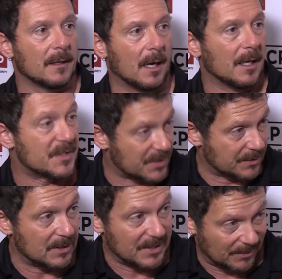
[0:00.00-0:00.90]

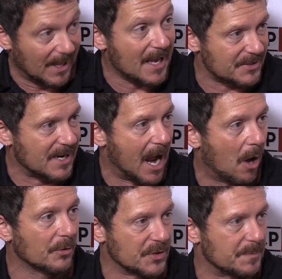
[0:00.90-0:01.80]
It's less
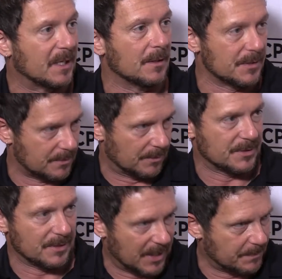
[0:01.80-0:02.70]
now just because there's
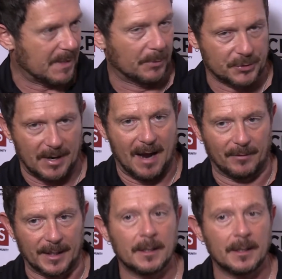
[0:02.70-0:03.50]
just less people traveling.